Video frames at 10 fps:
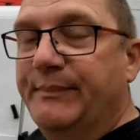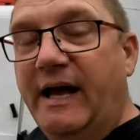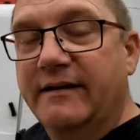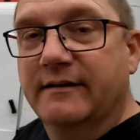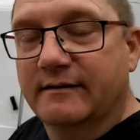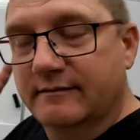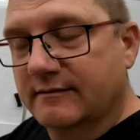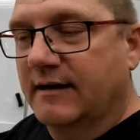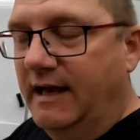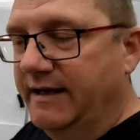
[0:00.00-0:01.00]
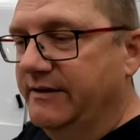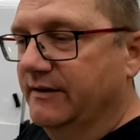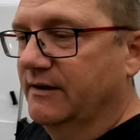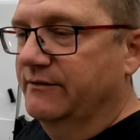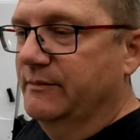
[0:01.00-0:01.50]
But I need to
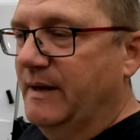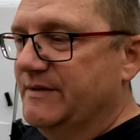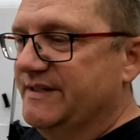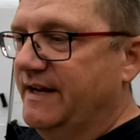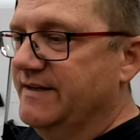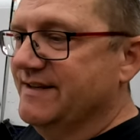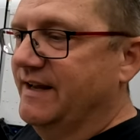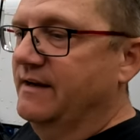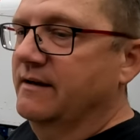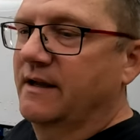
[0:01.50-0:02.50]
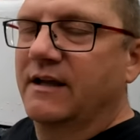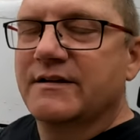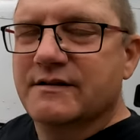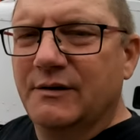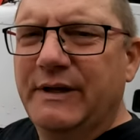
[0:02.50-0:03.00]
learn from my mistakes and
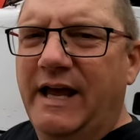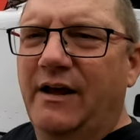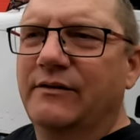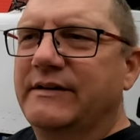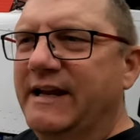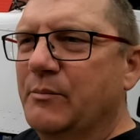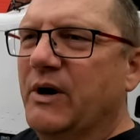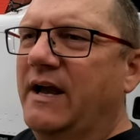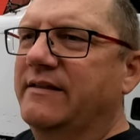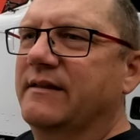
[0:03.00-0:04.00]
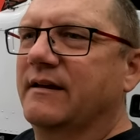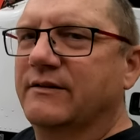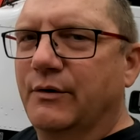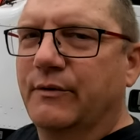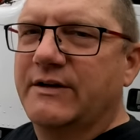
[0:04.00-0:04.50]
slow down, take a breath,
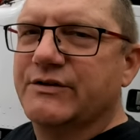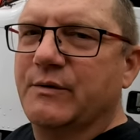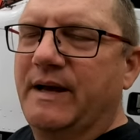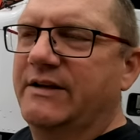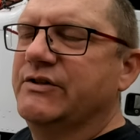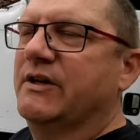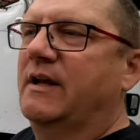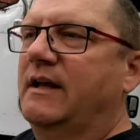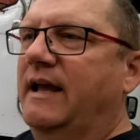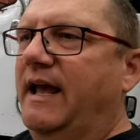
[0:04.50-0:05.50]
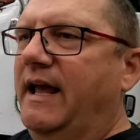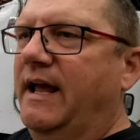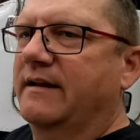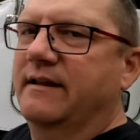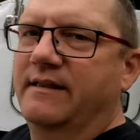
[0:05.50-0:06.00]
don't rush so much,
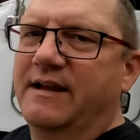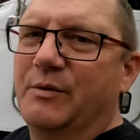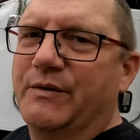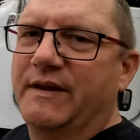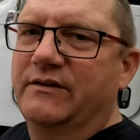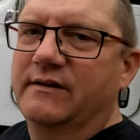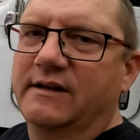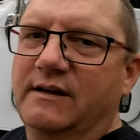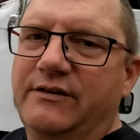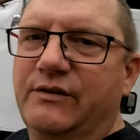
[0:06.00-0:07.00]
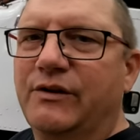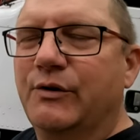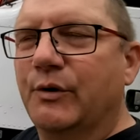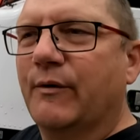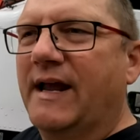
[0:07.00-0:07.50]
and think about things clearly so you
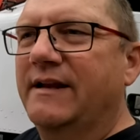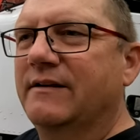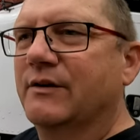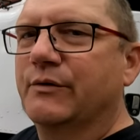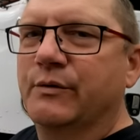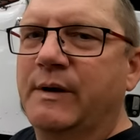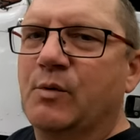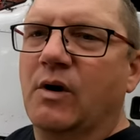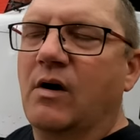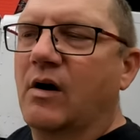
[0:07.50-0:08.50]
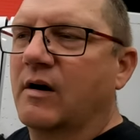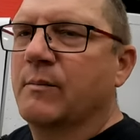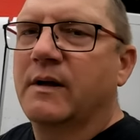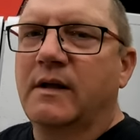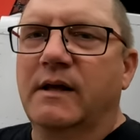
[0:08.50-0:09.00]
do it right. Don't do any more
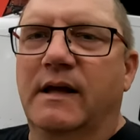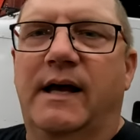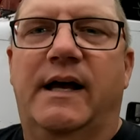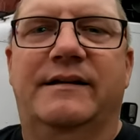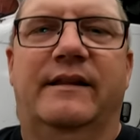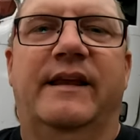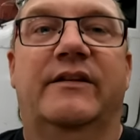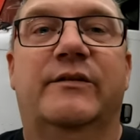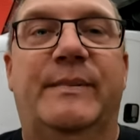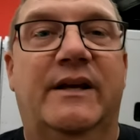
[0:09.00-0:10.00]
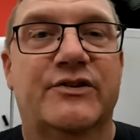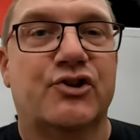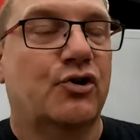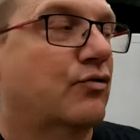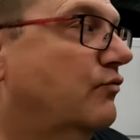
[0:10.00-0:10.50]
harm to things because
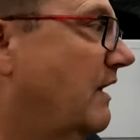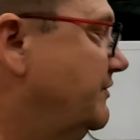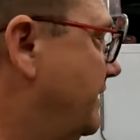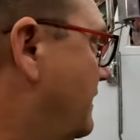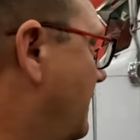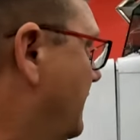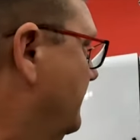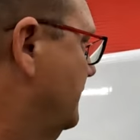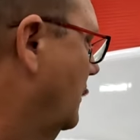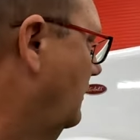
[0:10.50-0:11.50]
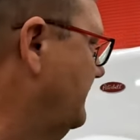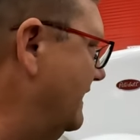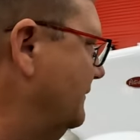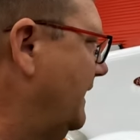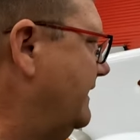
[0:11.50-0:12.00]
you're rushing. So
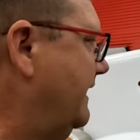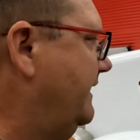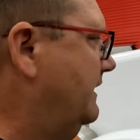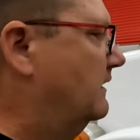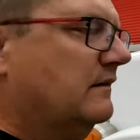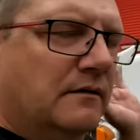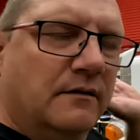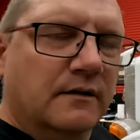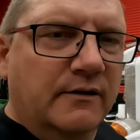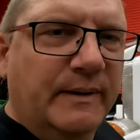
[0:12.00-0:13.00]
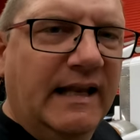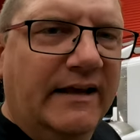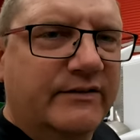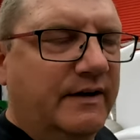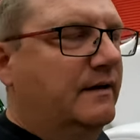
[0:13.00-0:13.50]
that's what I did. Learned my
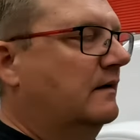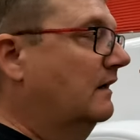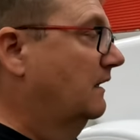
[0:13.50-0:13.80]
lesson.